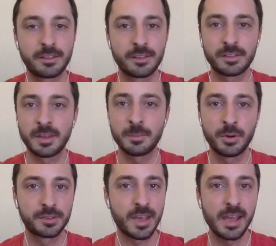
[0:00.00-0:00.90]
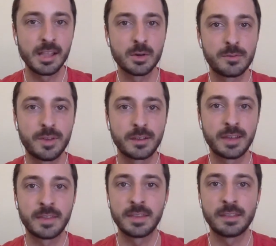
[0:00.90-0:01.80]
It puts a halo effect
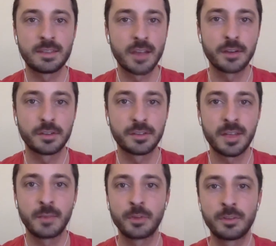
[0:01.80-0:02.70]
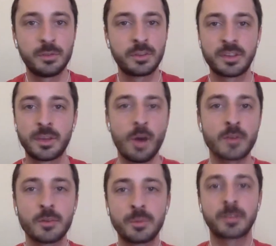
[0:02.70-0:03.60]
on the entire stay. Once you just get
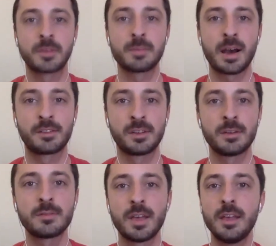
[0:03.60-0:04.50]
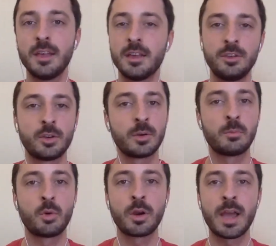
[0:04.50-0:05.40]
welcomed with something positive, you're
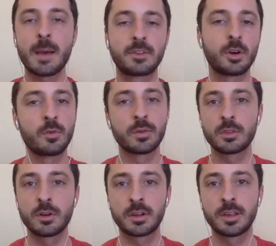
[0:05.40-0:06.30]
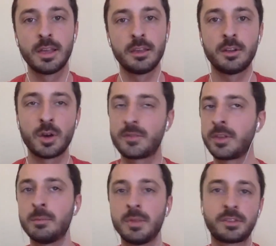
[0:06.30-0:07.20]
more apt to overlook, if
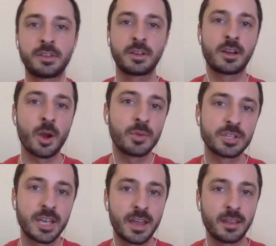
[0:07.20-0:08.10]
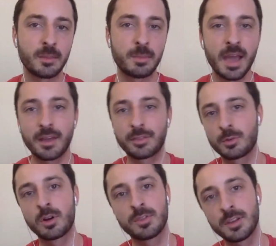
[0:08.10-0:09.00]
they're missing a garbage can in the
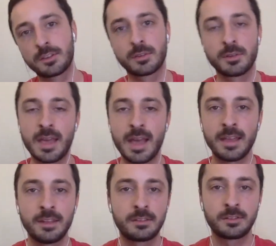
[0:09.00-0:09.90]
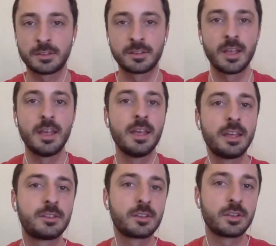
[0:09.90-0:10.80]
bathroom or this or that. It's
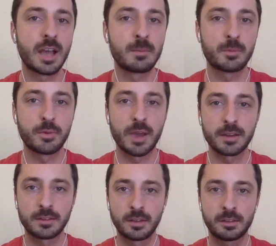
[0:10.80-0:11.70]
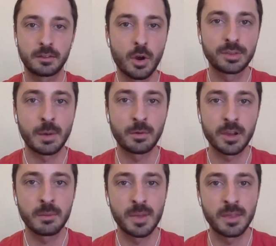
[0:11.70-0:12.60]
a good common practice. And so, host, I would
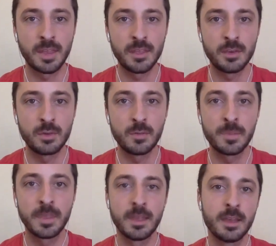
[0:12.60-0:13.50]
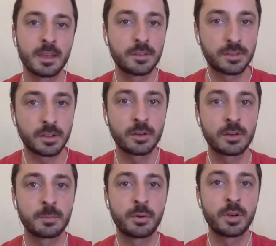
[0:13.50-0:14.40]
recommend that you
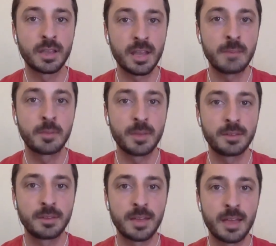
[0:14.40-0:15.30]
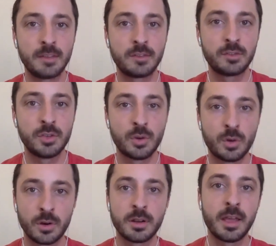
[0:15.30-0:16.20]
consider putting and implementing that into
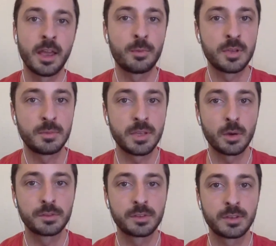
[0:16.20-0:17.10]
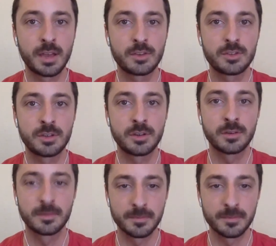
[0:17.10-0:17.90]
your Airbnb hosting next year.